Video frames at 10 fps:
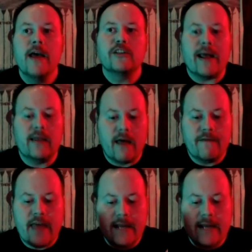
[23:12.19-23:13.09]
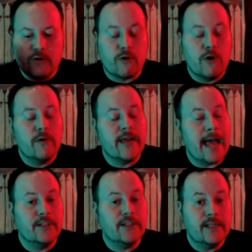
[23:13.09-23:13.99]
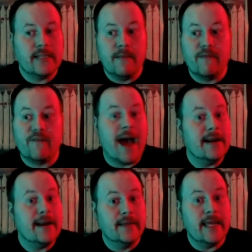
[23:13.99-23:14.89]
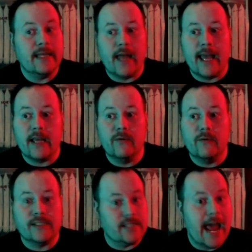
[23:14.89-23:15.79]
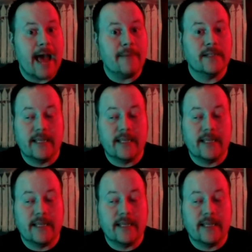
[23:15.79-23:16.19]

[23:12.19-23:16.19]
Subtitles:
So I love that Drew catches him finally, like snapped,